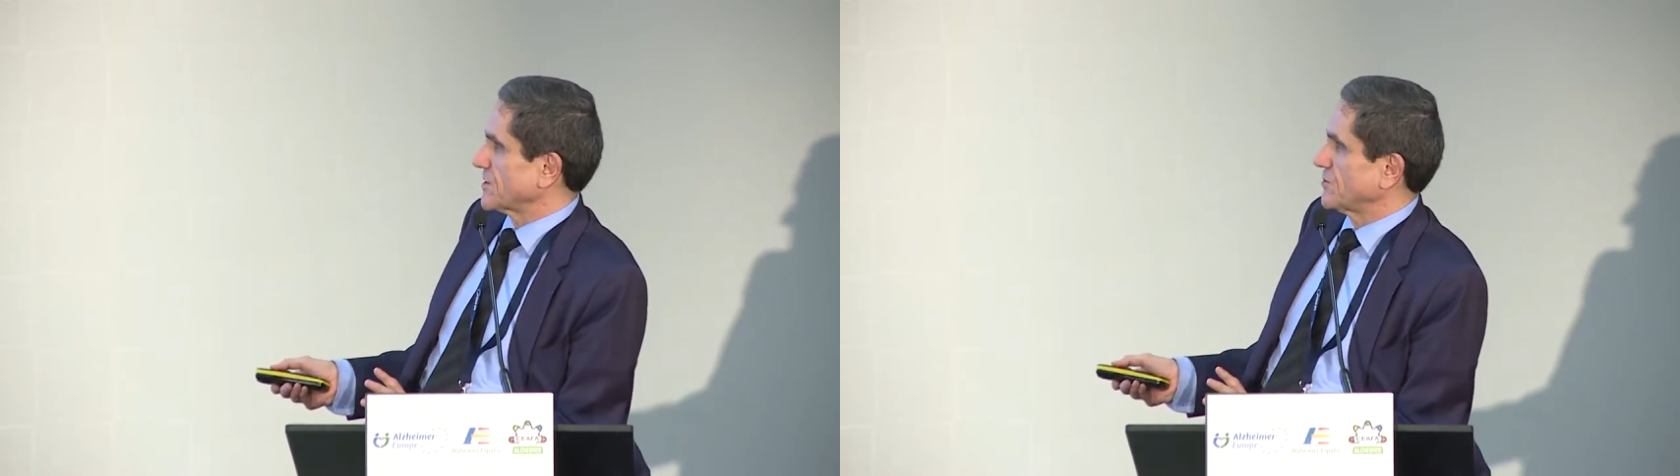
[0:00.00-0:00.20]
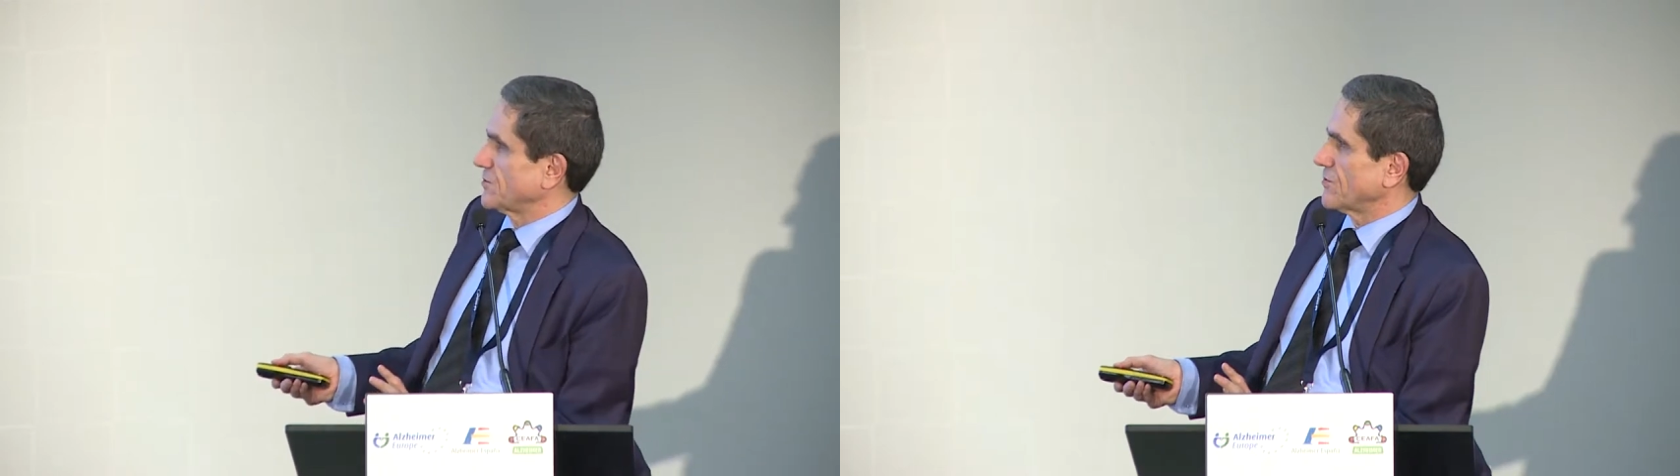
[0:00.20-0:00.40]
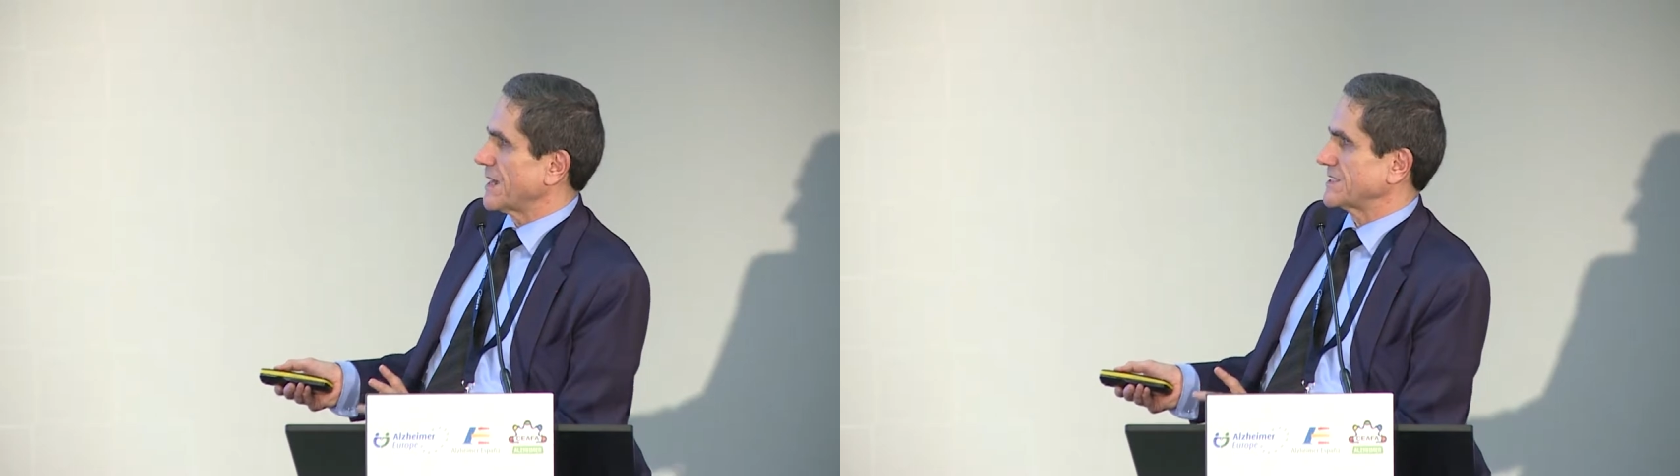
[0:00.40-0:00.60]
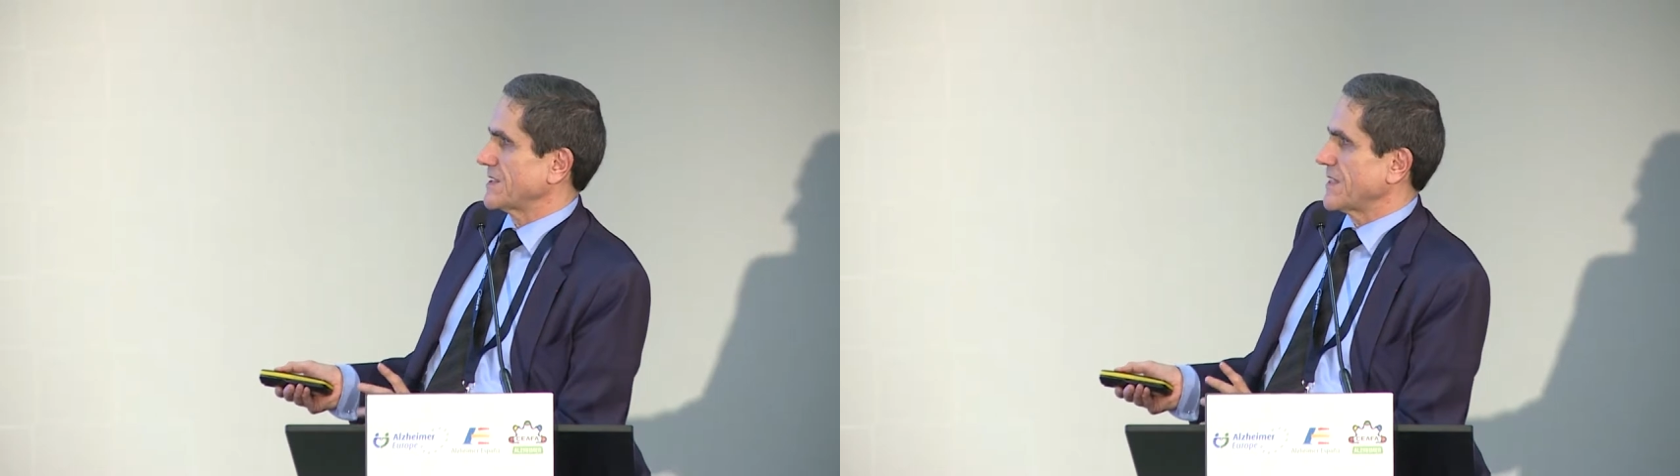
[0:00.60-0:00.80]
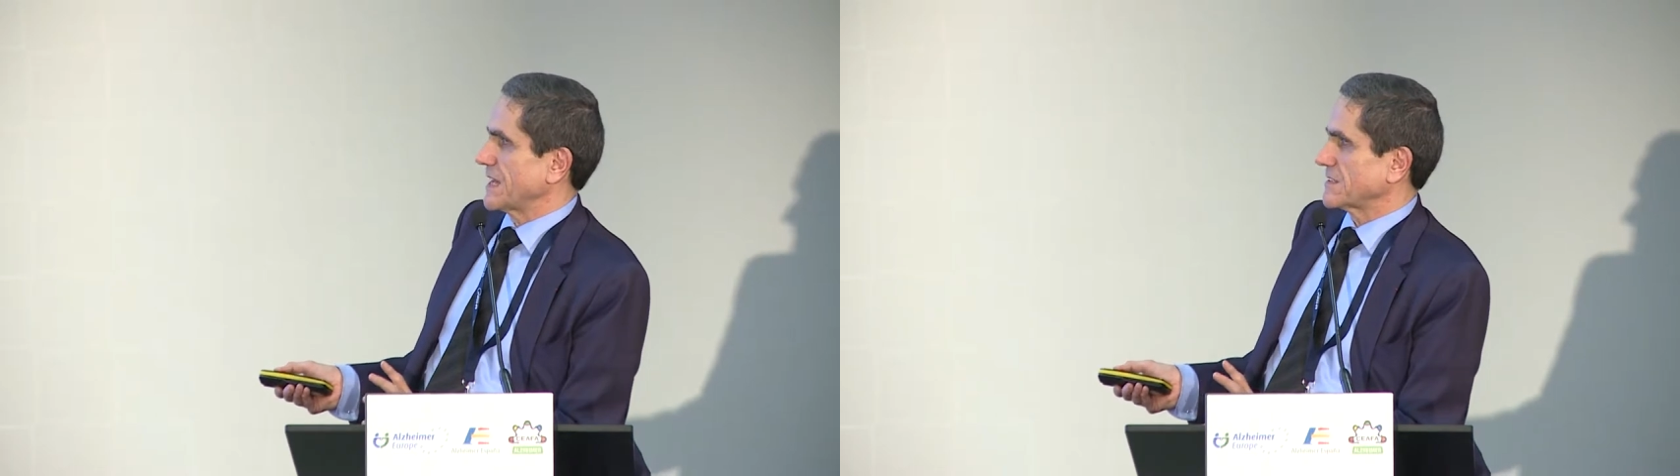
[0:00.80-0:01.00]
could arise
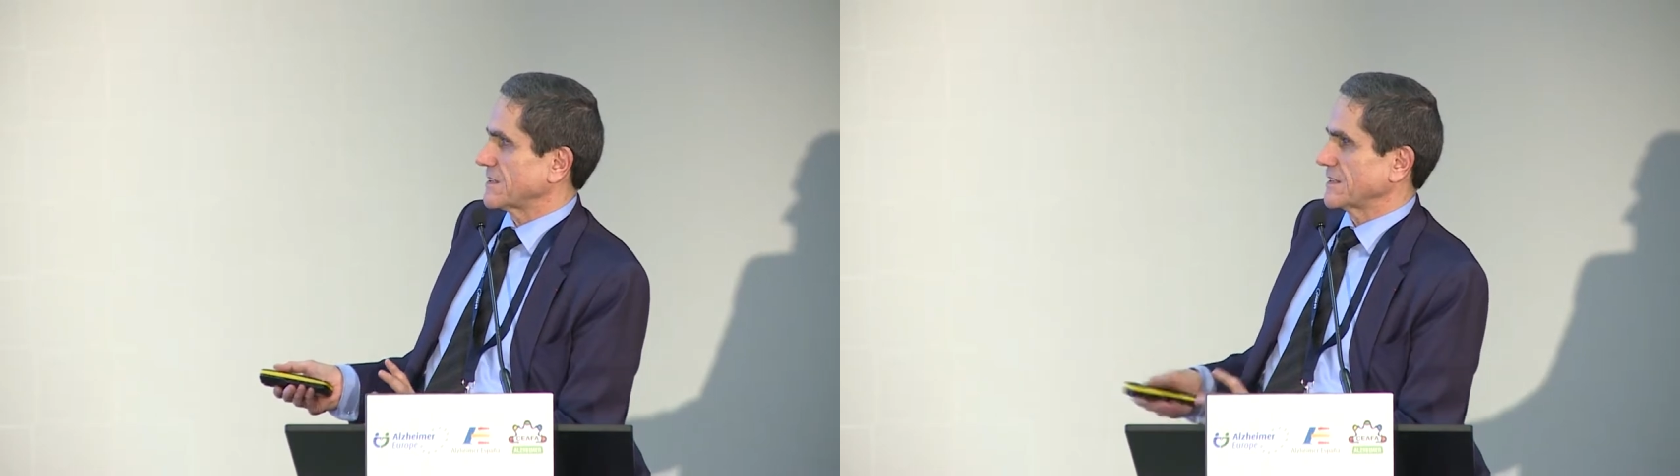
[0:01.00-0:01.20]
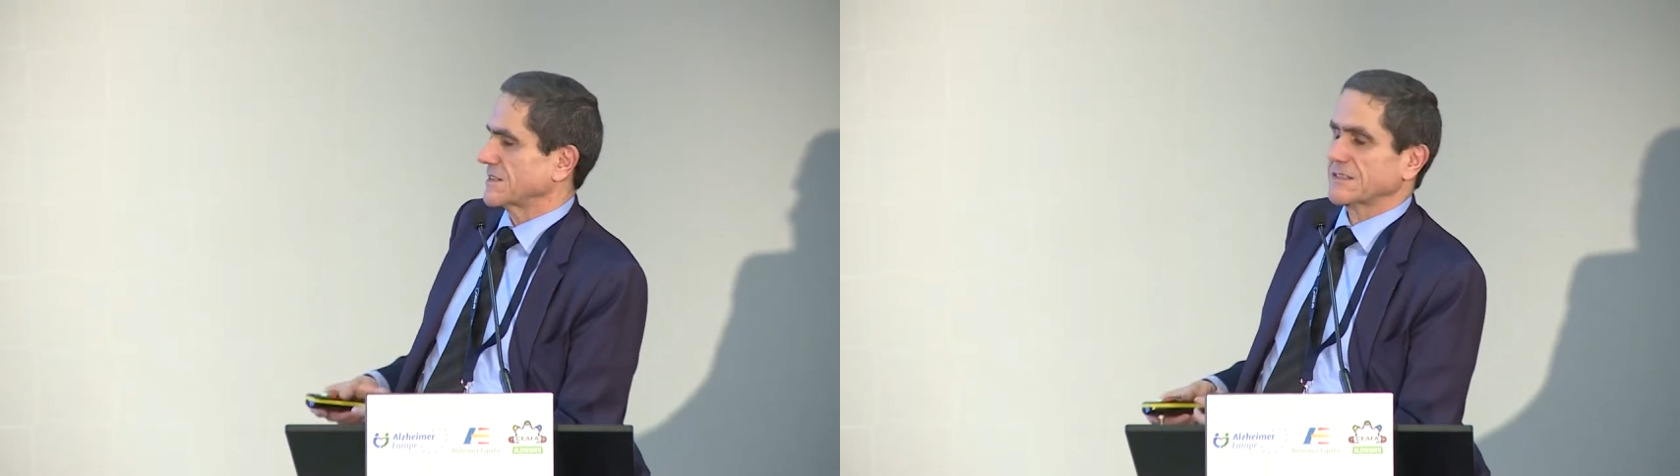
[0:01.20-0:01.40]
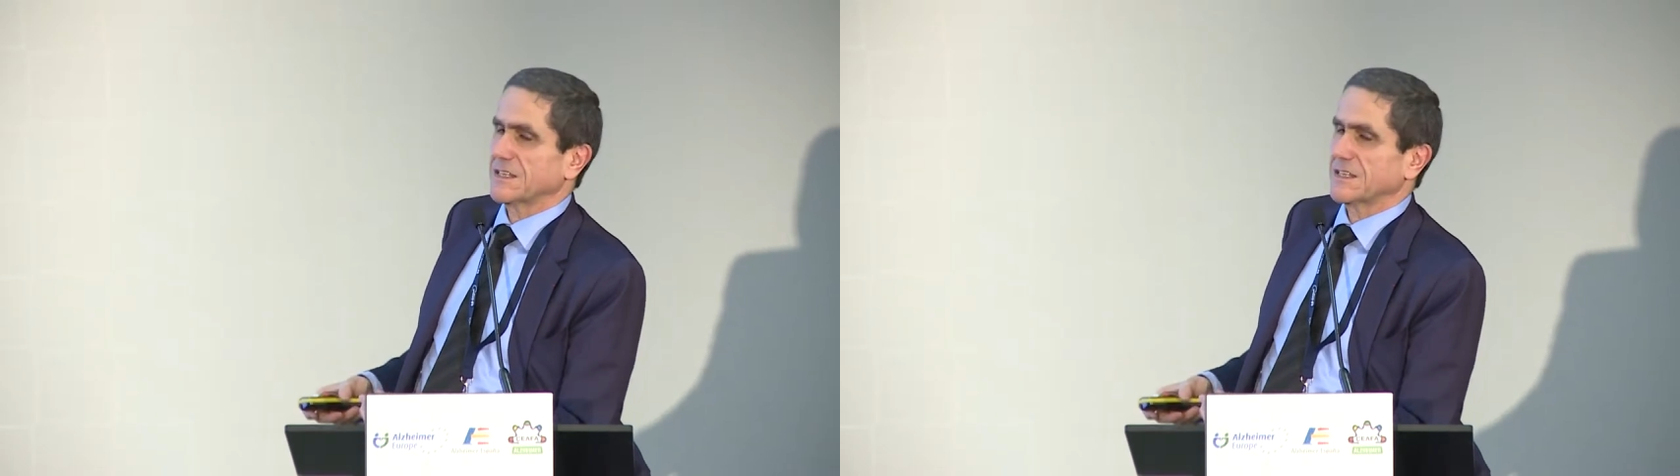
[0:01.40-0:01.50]
in that sense.